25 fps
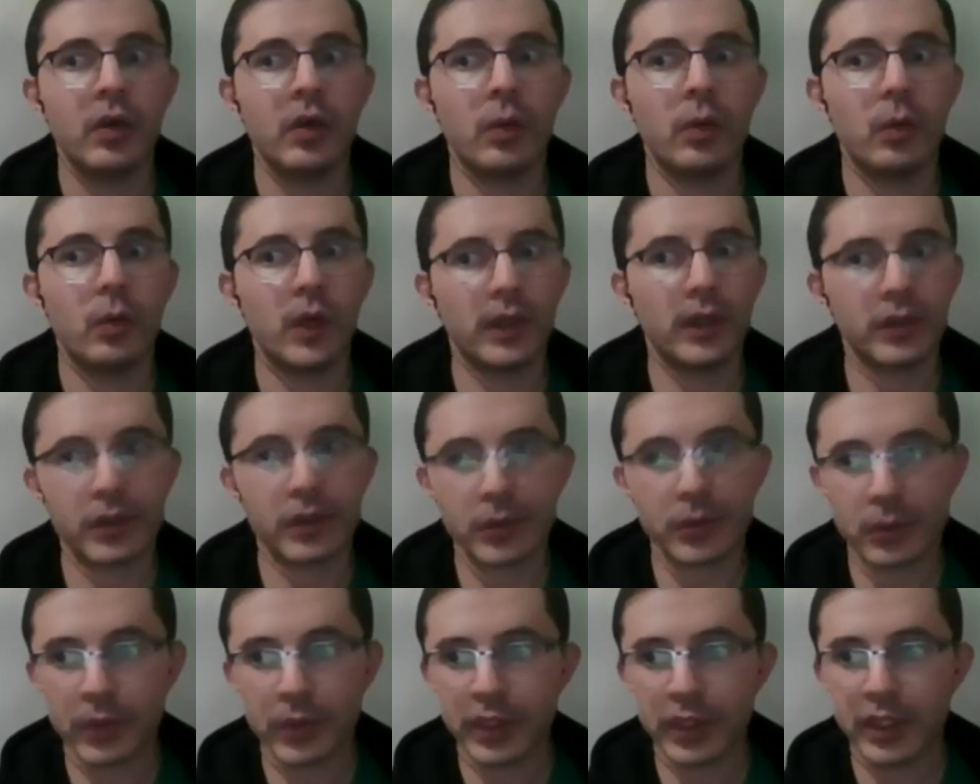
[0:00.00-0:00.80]
What
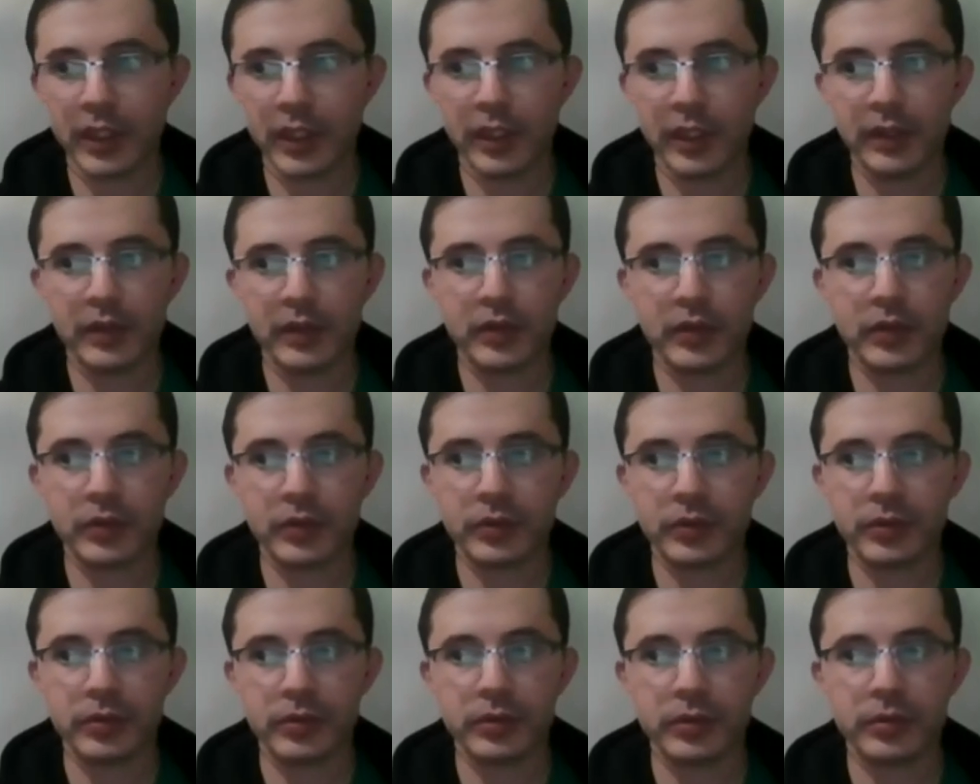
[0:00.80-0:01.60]
do we need
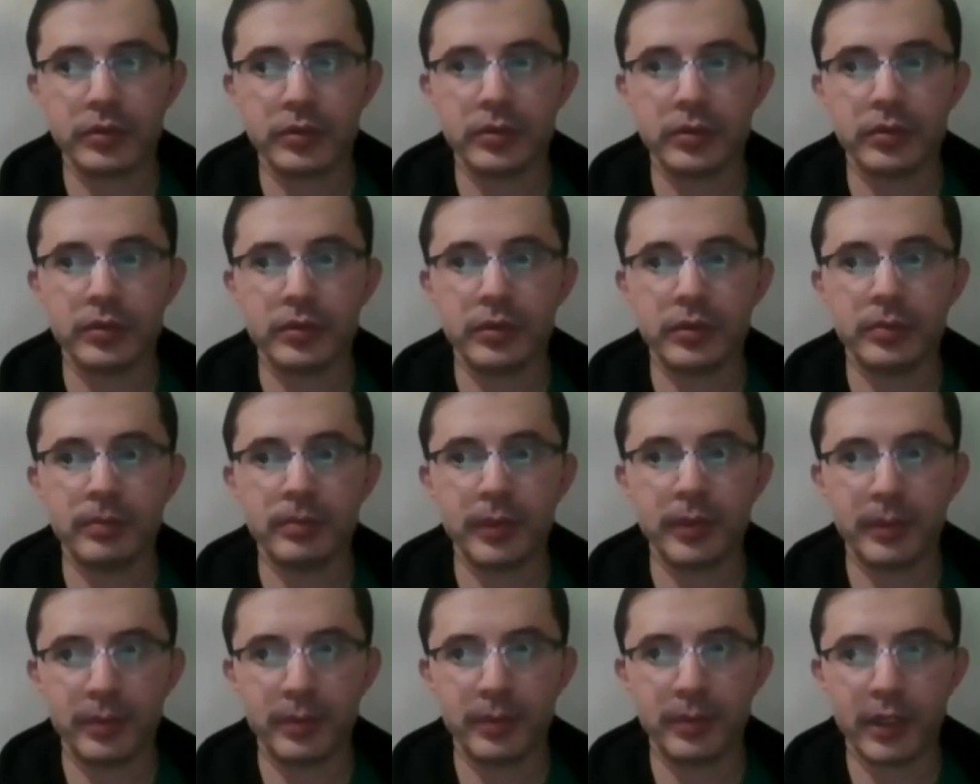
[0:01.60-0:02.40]
to
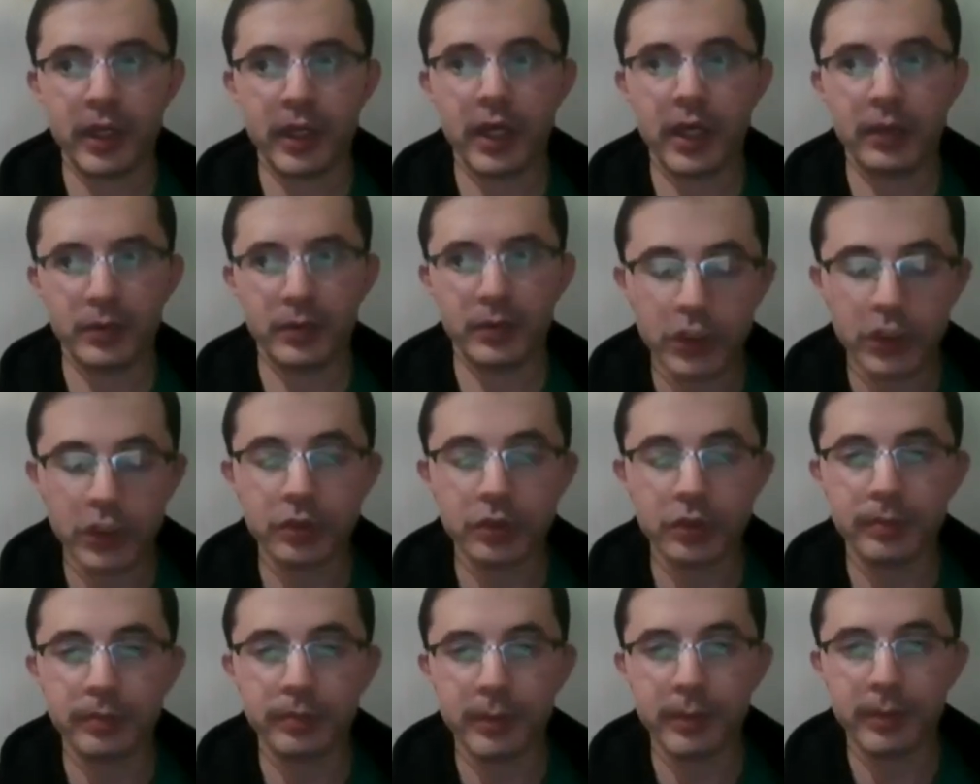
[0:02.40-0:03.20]
prepare? How to
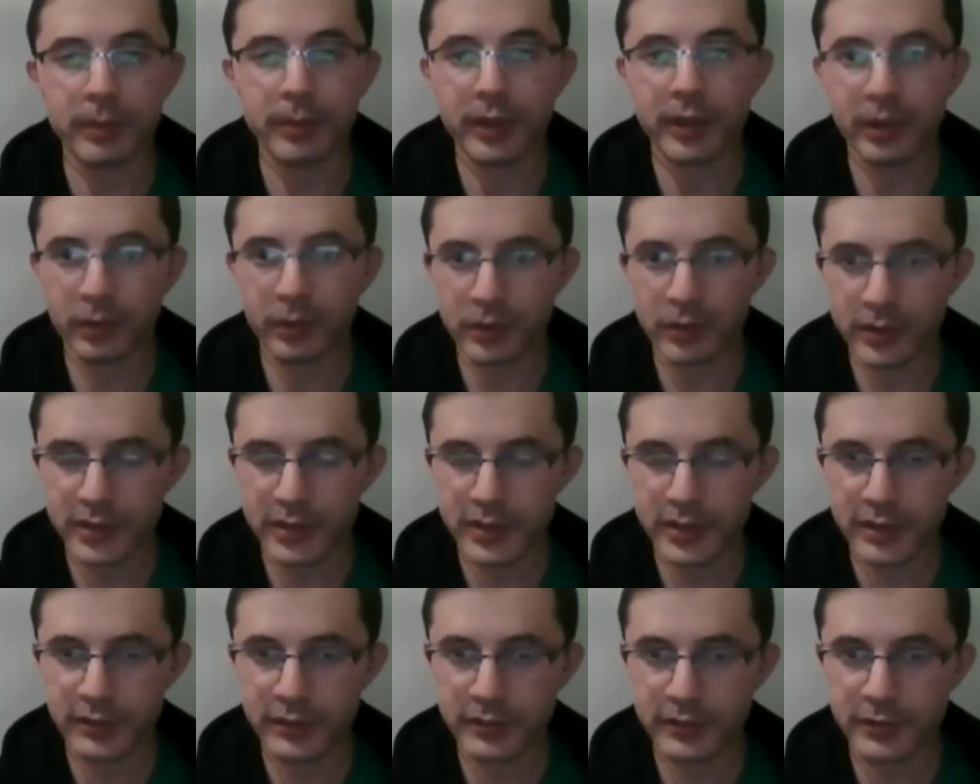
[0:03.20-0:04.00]
prepare
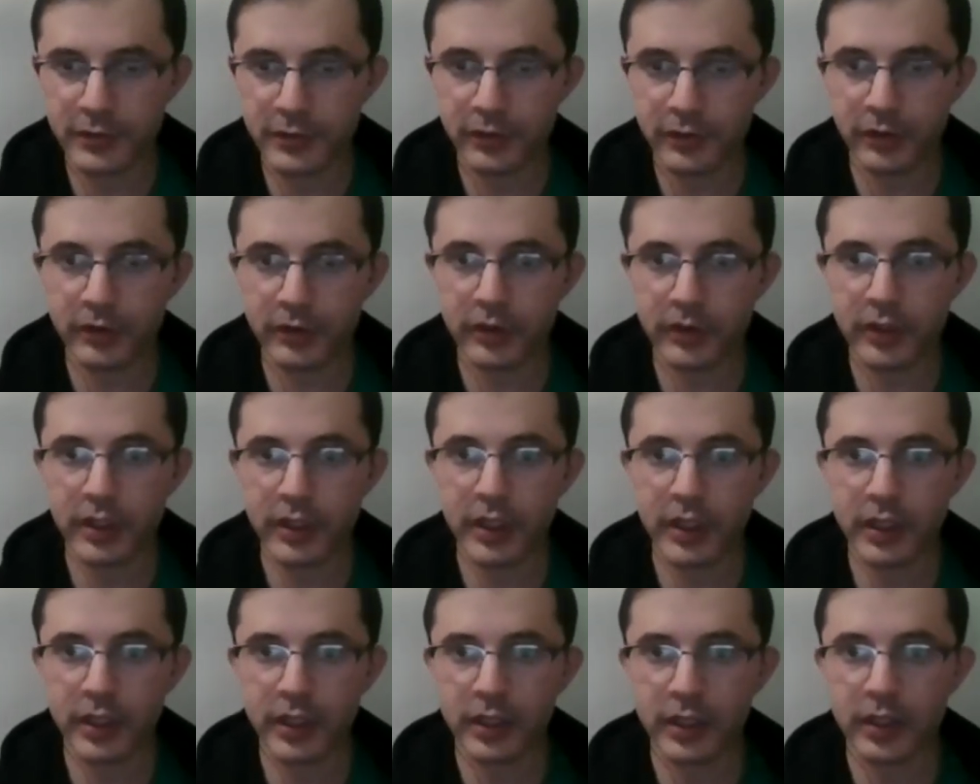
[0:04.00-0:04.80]
ourselves for
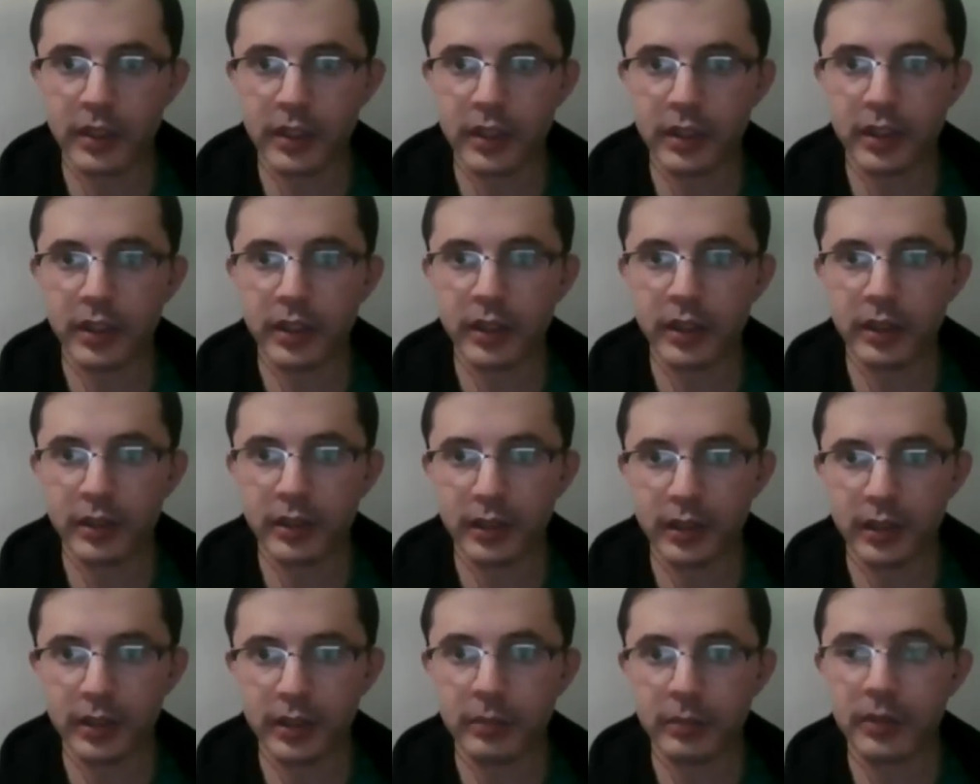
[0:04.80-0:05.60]
the
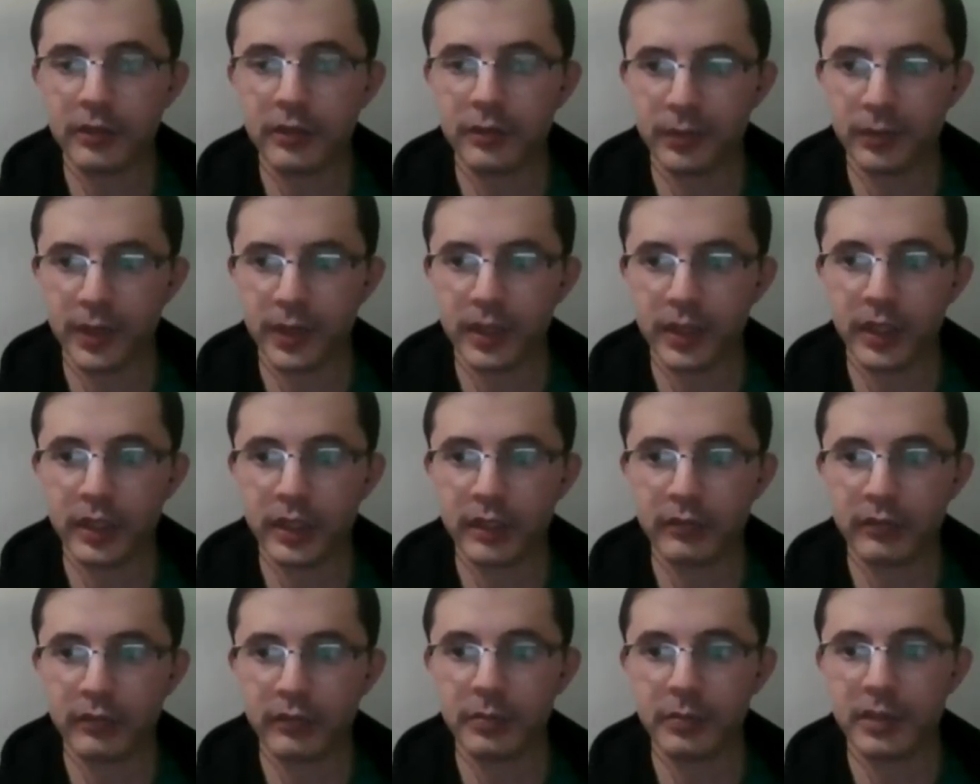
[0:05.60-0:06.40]
income if we
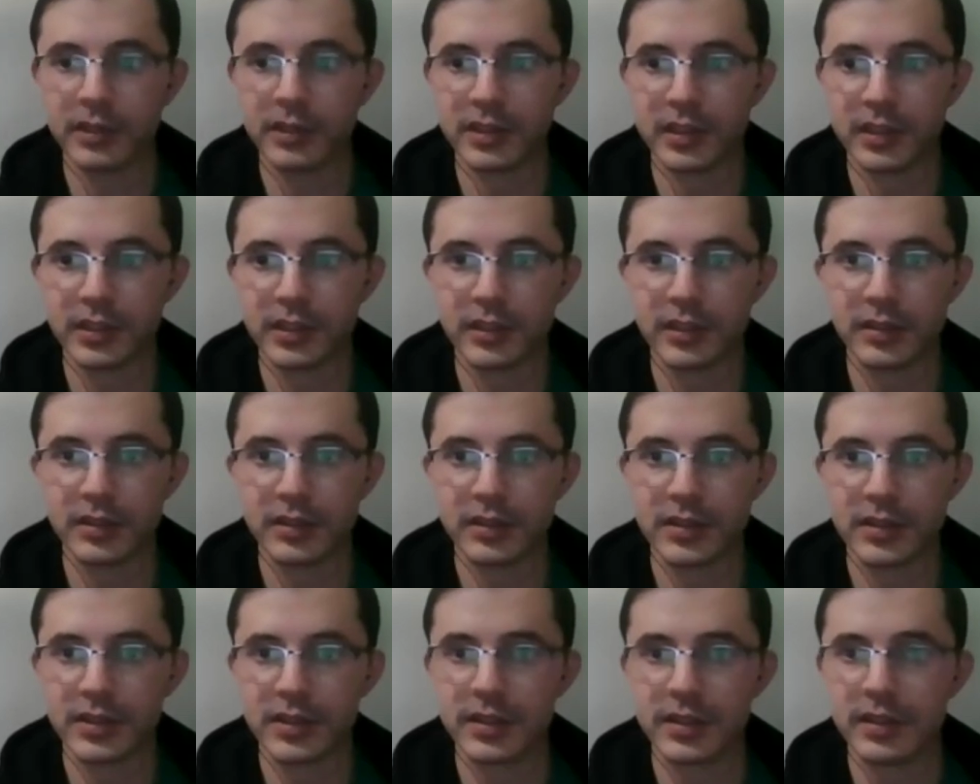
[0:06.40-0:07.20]
have a mass casualty
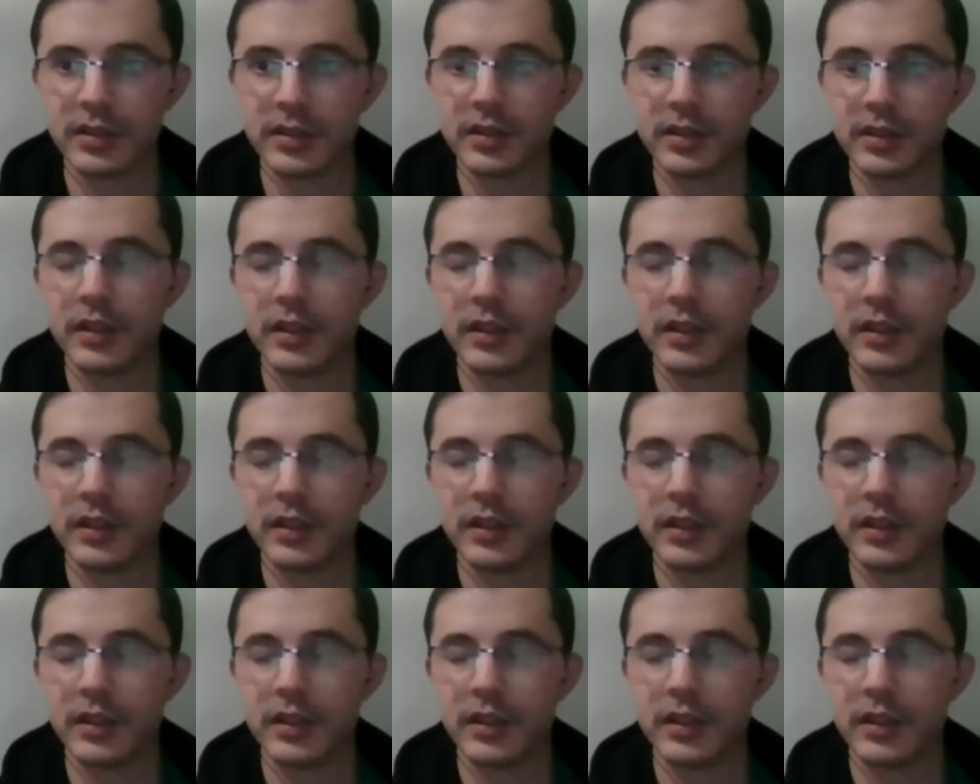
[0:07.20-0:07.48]
incident?